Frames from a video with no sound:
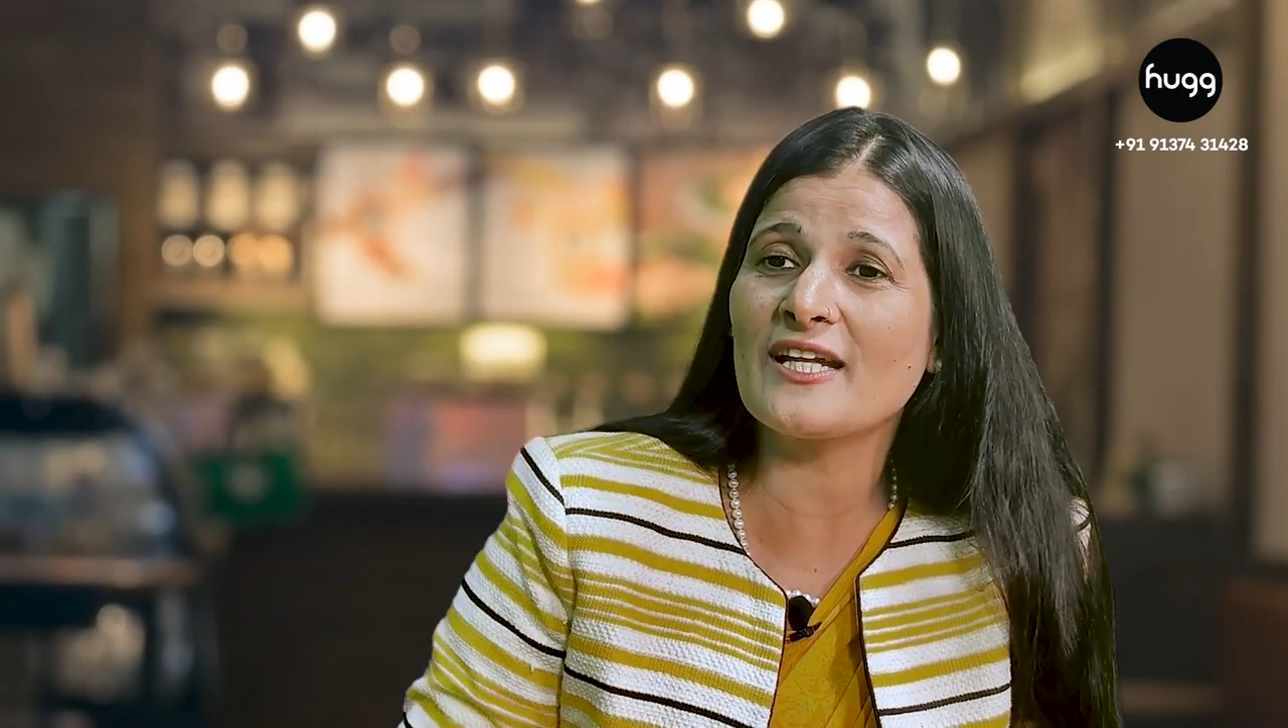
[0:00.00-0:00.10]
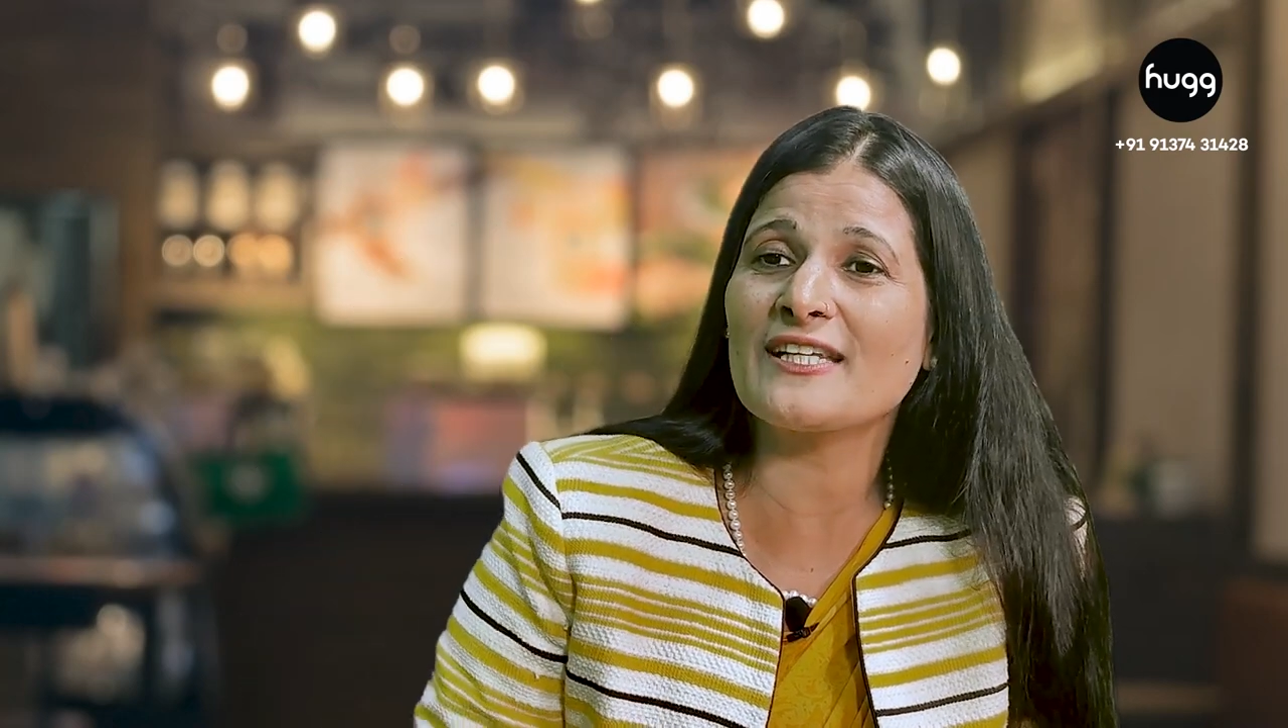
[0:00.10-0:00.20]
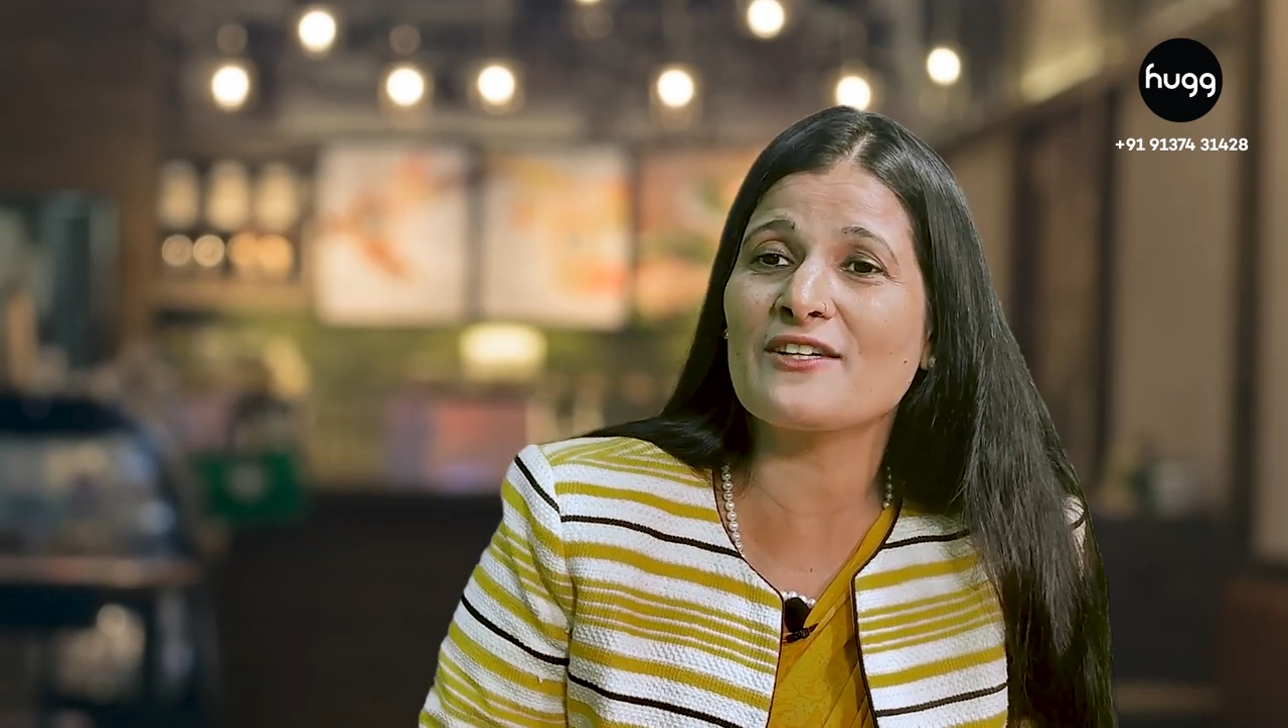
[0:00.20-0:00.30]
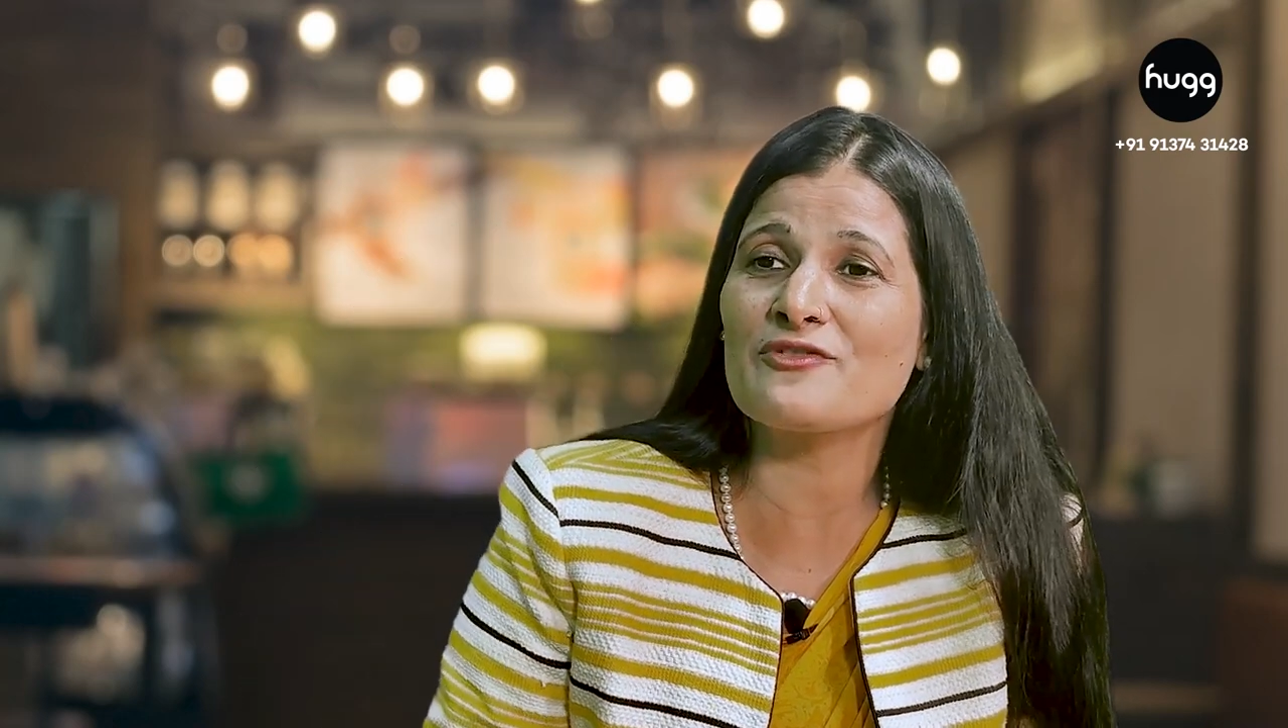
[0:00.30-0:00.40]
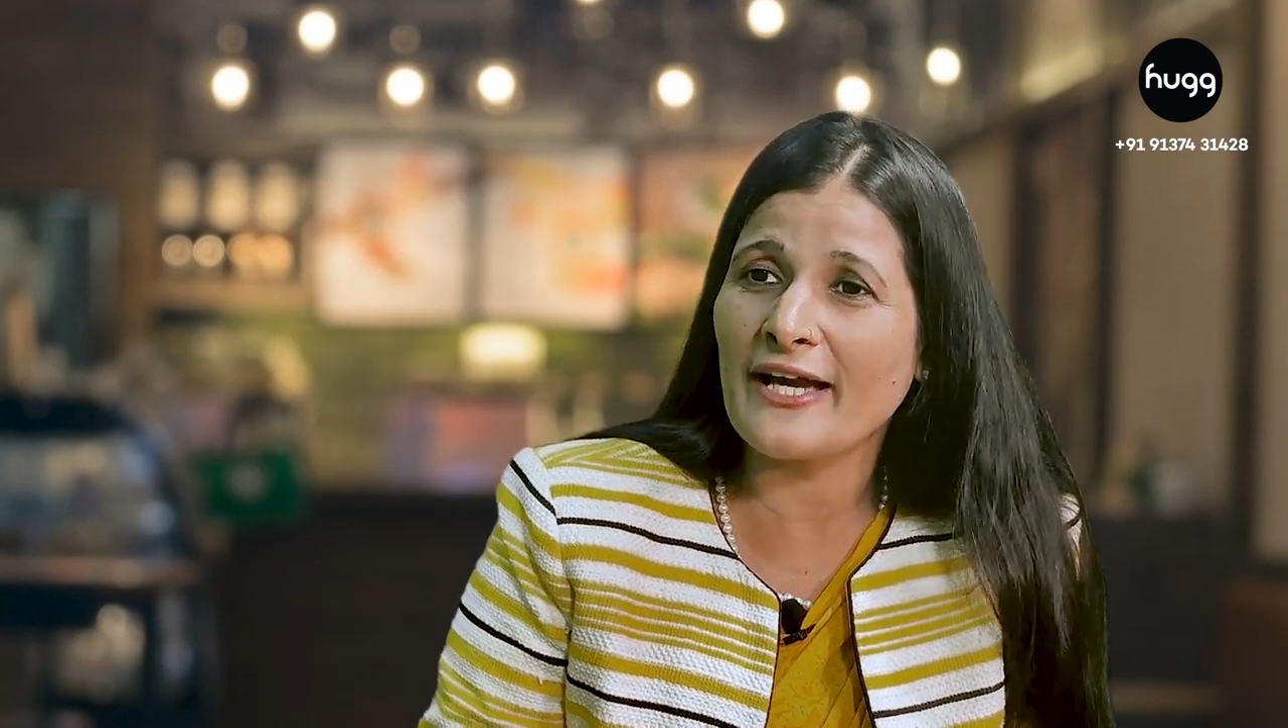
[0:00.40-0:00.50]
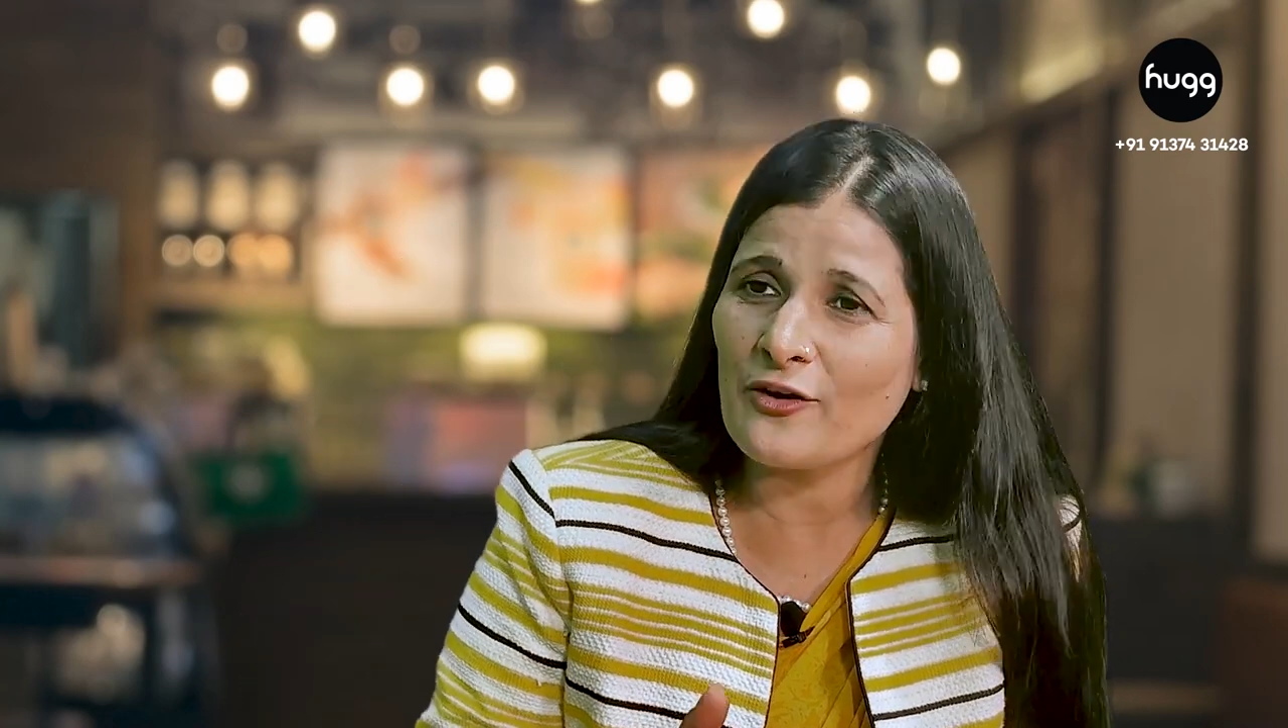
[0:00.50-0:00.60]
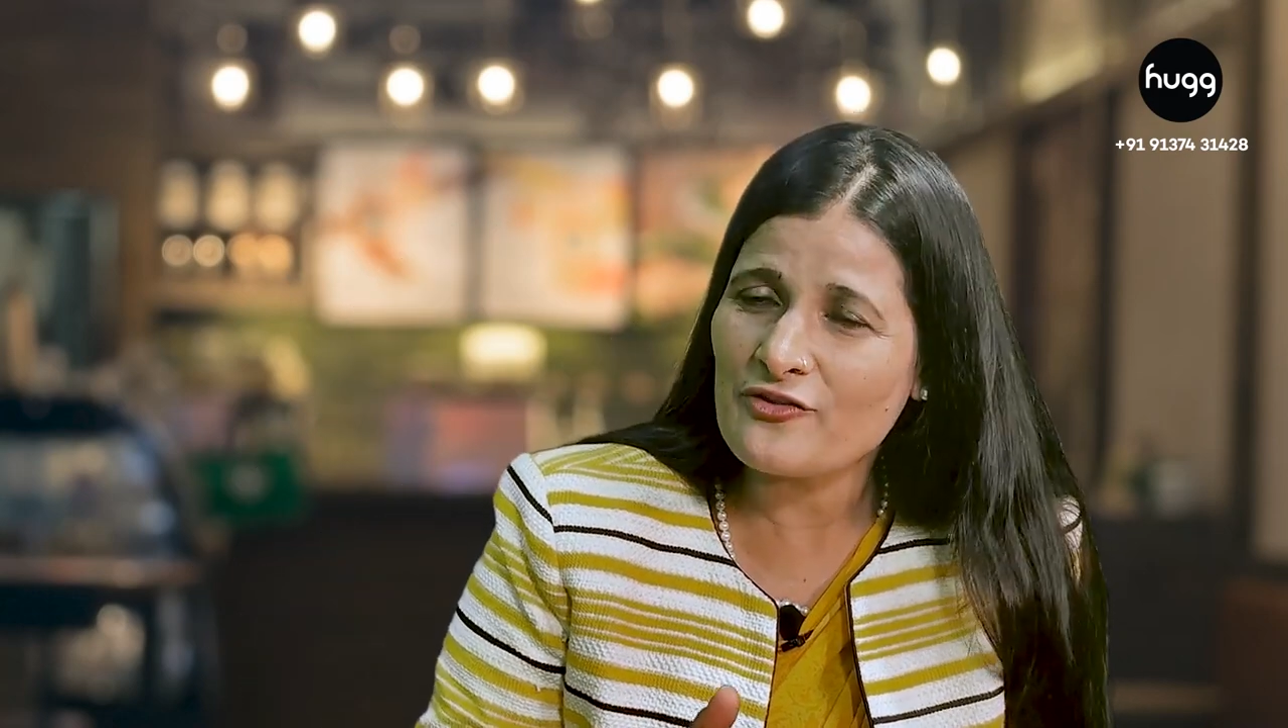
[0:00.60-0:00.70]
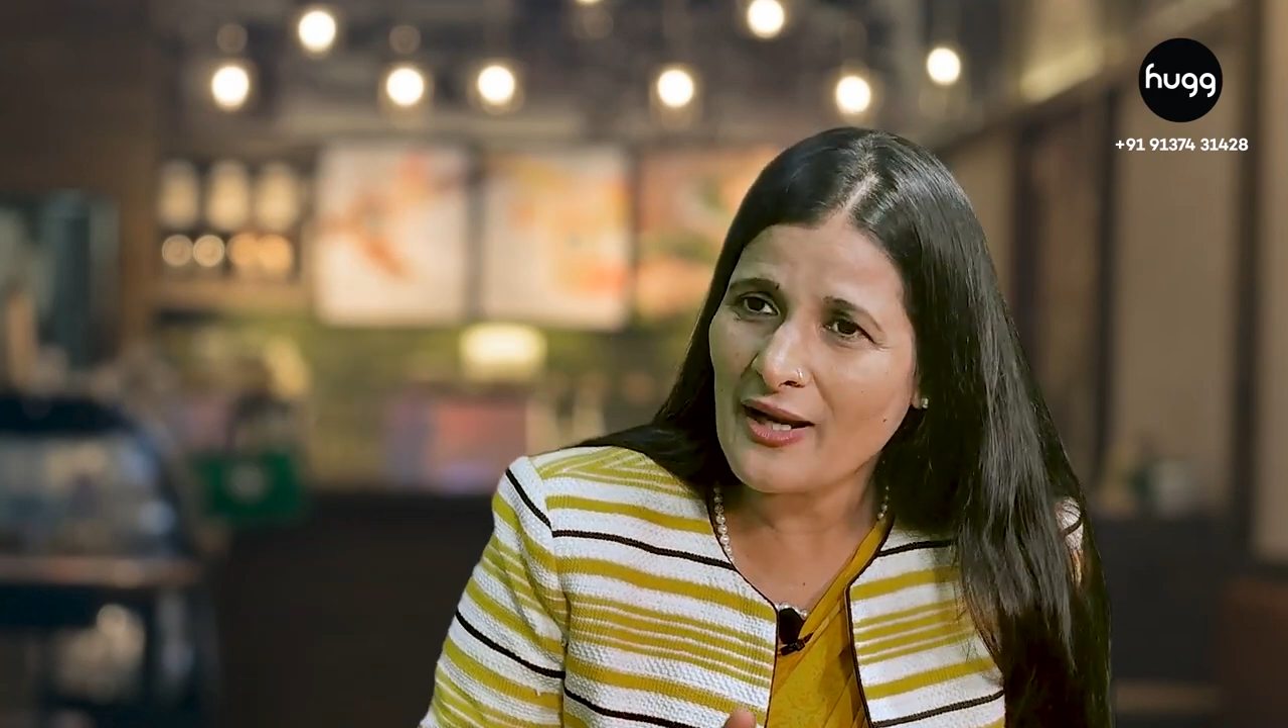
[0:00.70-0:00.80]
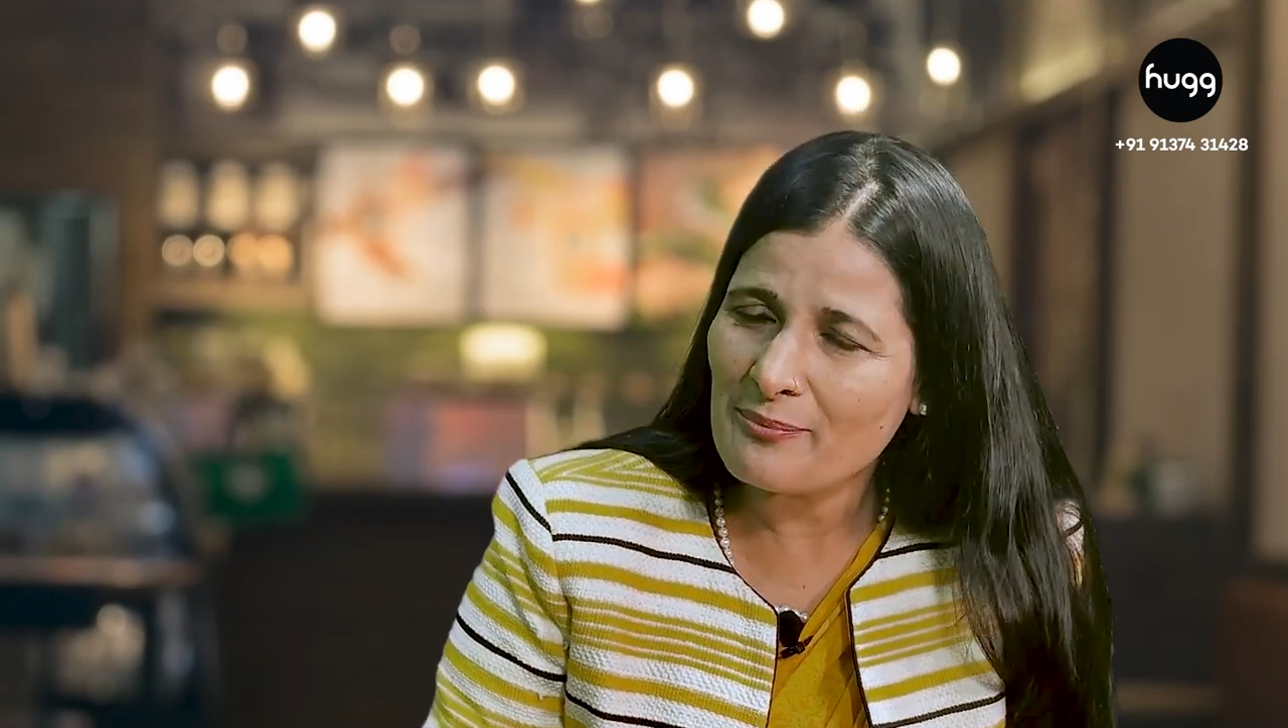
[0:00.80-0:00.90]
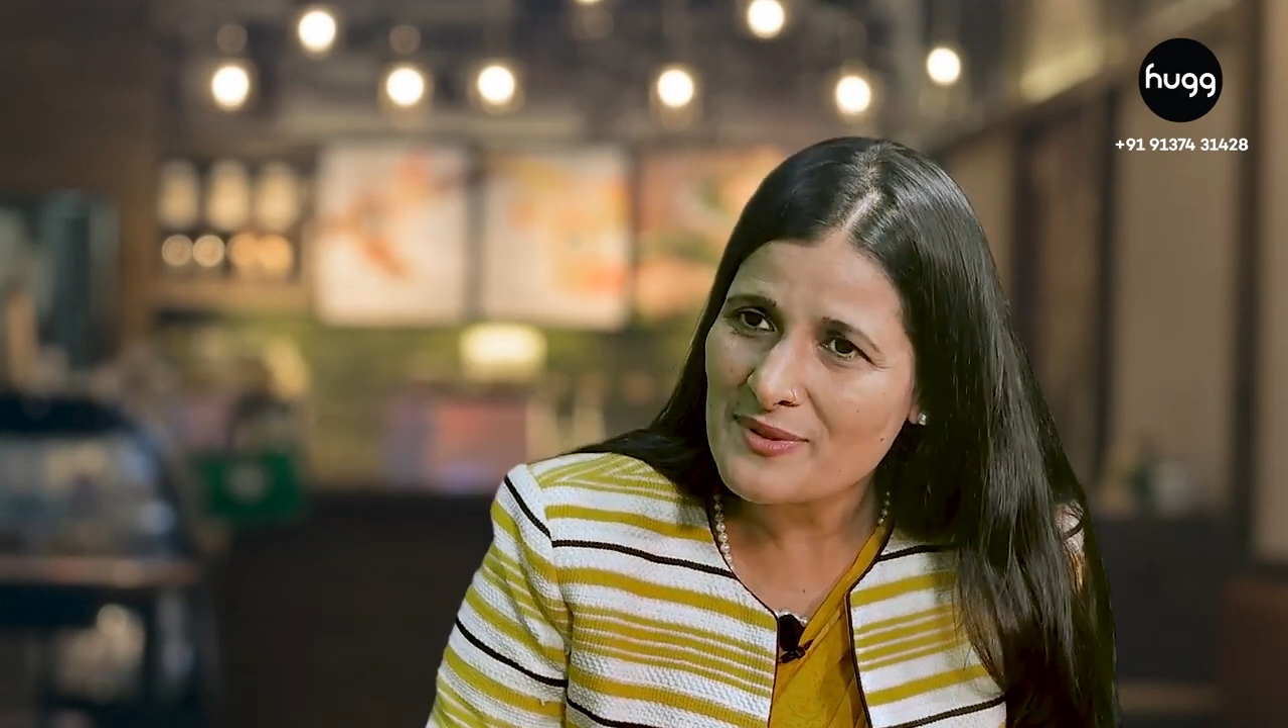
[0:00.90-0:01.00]
that if die-off
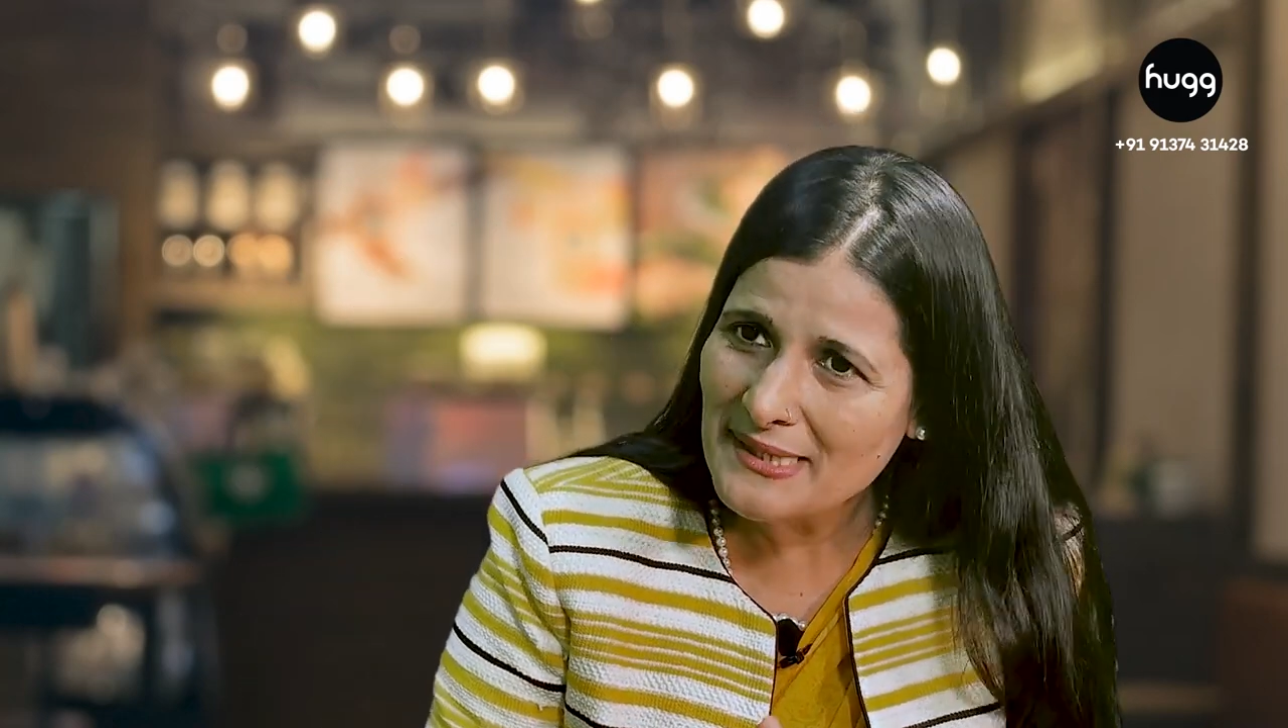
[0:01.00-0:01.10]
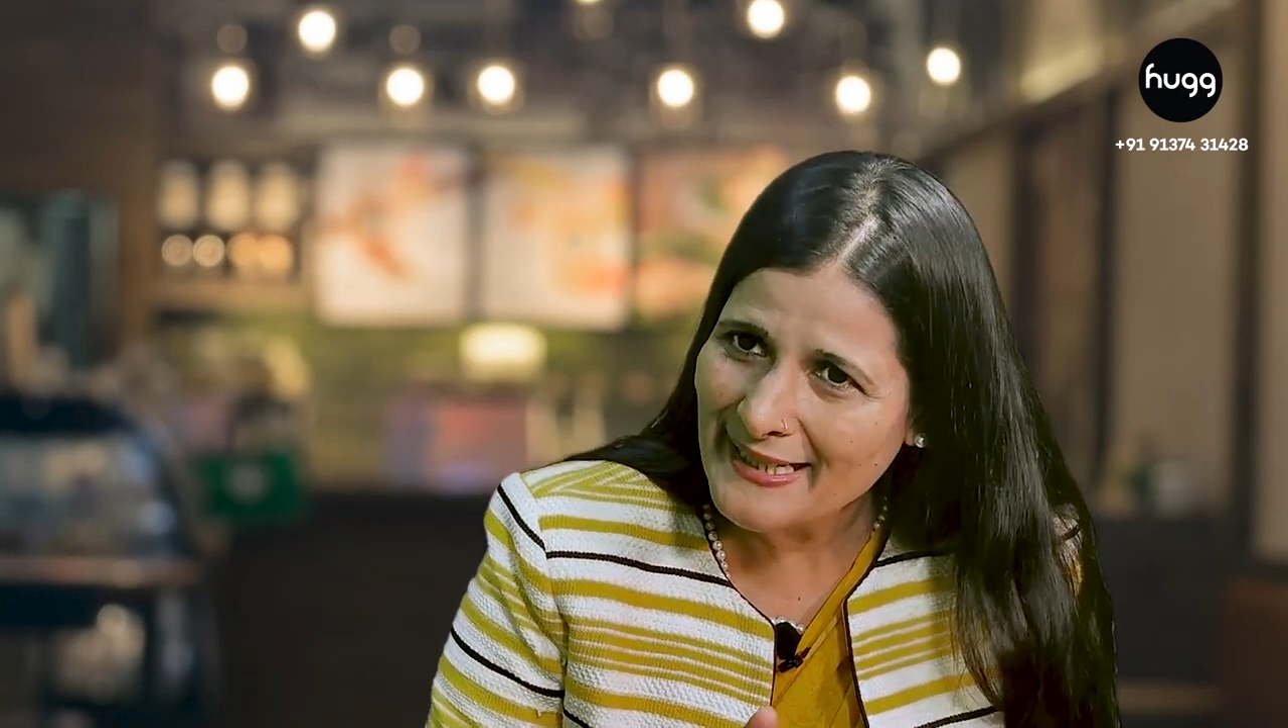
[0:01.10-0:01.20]
happens,